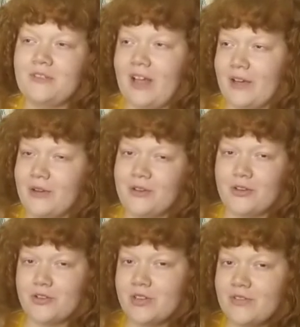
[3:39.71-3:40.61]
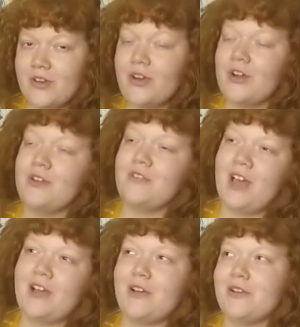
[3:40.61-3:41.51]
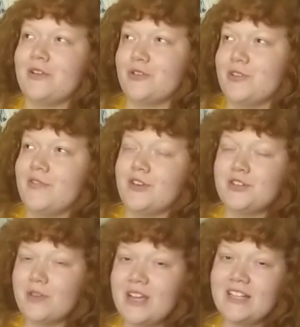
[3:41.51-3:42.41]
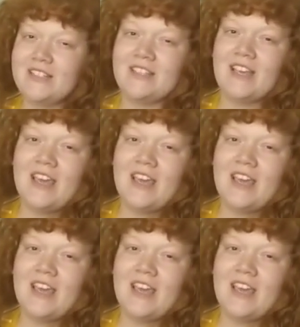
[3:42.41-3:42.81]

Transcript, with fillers: flat-coated retriever or flat-coated retriever traits